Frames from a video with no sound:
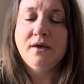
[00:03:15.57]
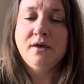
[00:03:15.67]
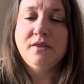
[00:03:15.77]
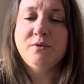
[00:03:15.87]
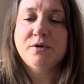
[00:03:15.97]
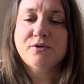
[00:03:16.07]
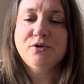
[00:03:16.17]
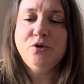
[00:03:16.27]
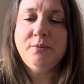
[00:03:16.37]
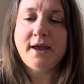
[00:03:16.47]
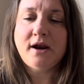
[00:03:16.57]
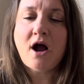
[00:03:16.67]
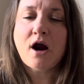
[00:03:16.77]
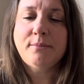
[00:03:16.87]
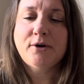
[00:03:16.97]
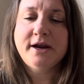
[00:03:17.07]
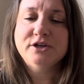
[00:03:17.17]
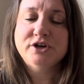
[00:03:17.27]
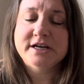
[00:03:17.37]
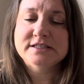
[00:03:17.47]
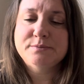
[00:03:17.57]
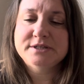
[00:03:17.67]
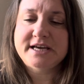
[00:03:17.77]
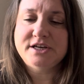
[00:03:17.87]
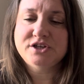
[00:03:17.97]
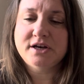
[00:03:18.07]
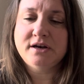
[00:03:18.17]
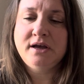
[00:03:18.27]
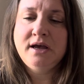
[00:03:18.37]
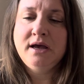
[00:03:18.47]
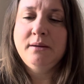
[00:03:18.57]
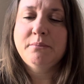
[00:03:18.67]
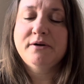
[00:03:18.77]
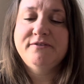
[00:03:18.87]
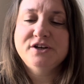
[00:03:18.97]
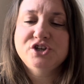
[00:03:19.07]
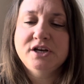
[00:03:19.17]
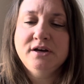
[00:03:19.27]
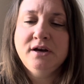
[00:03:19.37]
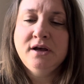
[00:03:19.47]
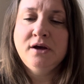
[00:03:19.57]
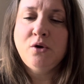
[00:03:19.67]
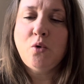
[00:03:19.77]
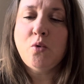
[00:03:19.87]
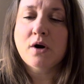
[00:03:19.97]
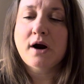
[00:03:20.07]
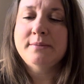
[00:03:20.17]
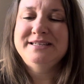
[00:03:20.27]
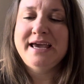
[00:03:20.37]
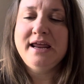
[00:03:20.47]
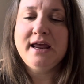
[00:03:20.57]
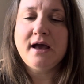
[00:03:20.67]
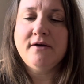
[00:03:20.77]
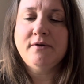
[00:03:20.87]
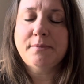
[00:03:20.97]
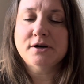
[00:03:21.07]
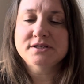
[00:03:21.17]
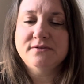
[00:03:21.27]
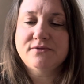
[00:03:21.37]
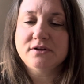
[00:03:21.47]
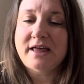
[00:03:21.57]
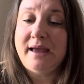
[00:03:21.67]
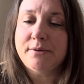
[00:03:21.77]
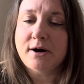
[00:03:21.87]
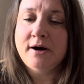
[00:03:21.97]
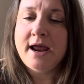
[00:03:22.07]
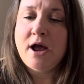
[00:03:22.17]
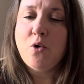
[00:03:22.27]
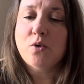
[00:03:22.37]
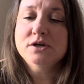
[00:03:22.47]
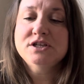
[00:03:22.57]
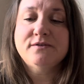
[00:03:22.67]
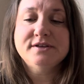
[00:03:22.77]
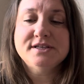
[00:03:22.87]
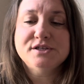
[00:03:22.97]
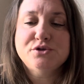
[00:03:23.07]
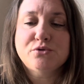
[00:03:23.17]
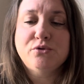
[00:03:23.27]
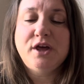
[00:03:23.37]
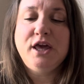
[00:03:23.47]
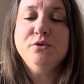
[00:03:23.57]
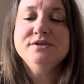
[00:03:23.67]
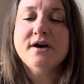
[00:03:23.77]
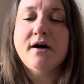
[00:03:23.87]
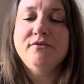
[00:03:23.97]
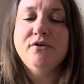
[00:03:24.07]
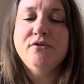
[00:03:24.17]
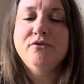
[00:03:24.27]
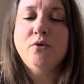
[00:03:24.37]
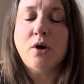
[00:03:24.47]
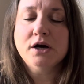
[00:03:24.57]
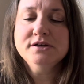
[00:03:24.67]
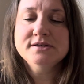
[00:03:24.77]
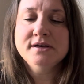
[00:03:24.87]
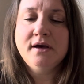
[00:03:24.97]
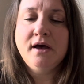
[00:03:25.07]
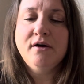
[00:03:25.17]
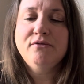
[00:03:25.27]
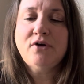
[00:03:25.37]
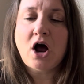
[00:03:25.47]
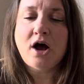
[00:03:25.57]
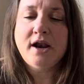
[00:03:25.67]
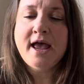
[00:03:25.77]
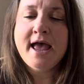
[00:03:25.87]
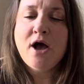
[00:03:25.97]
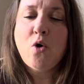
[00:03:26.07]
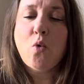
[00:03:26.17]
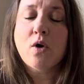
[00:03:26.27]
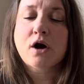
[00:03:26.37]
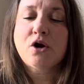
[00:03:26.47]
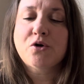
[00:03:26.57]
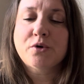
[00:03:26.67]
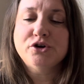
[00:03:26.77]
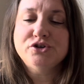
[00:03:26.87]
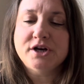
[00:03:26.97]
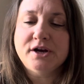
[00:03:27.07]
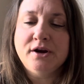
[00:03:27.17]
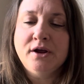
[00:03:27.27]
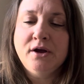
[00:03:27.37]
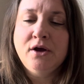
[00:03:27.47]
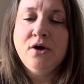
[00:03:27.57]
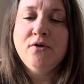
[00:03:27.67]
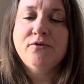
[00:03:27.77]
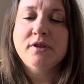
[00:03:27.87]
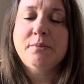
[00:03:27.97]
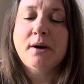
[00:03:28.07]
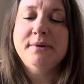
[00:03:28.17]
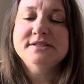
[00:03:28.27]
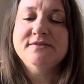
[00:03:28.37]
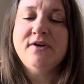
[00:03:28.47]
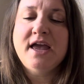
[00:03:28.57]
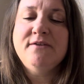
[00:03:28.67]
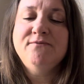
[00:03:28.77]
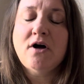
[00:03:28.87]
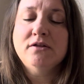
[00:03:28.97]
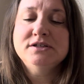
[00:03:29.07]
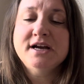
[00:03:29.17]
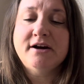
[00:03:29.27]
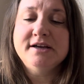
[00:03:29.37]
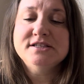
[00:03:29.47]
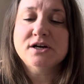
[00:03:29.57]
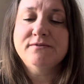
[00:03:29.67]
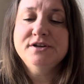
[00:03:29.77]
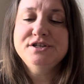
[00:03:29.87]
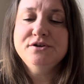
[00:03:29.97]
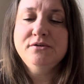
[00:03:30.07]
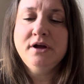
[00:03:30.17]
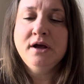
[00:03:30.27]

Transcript: the recruitment, harboring, transportation, provision, or obtaining of a person for labor or services through the use of force, fraud, or coercion for the purpose of involuntary servitude,